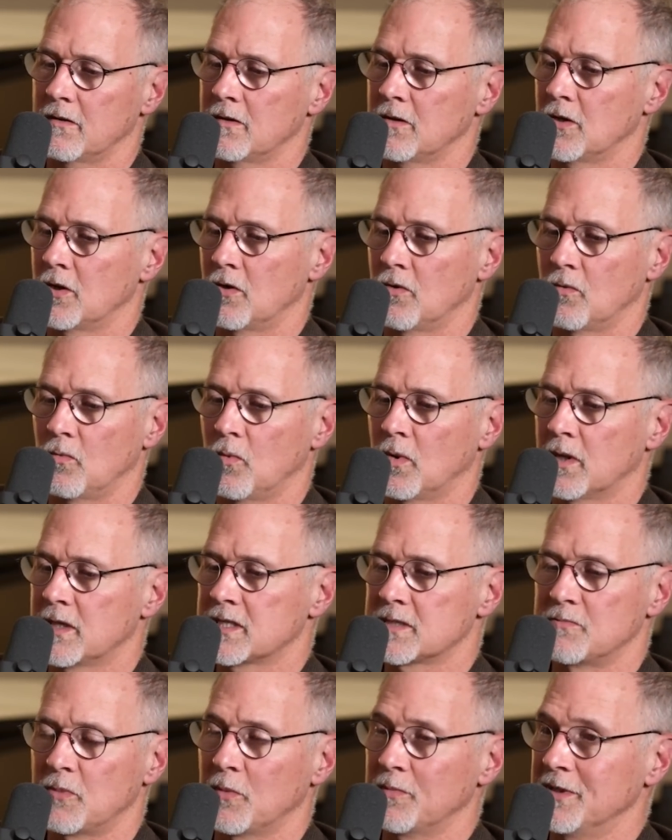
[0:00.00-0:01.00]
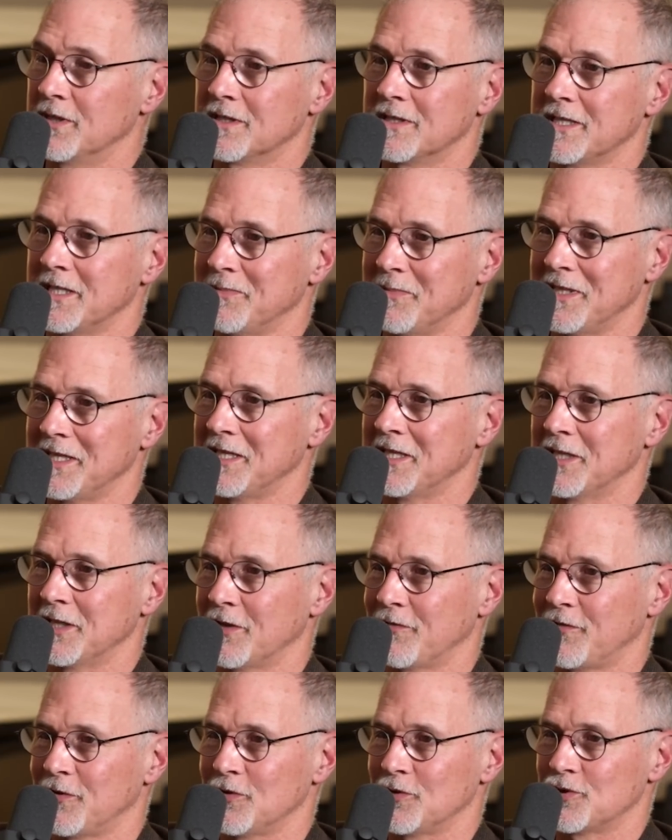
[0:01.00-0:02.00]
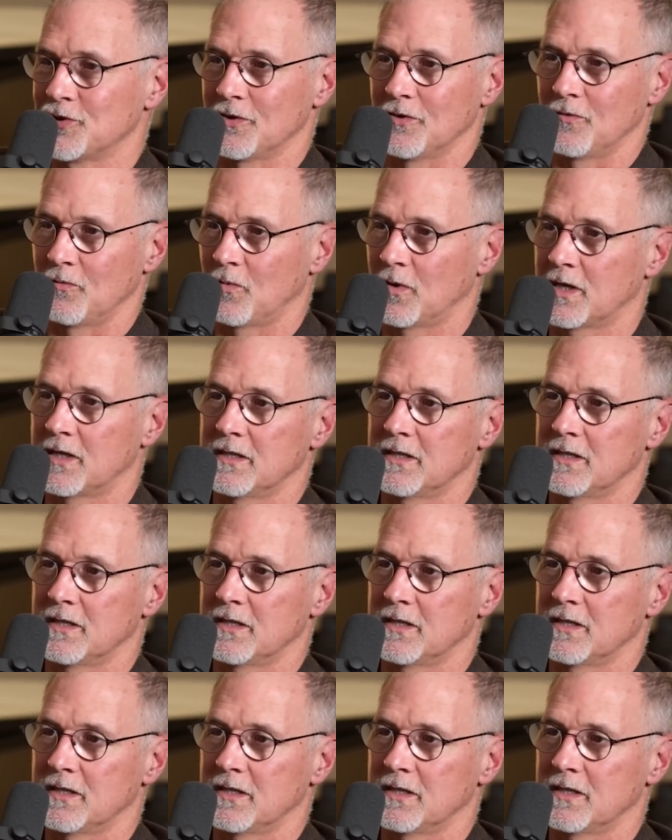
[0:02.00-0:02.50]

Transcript: you know, what does mobility mean in the future?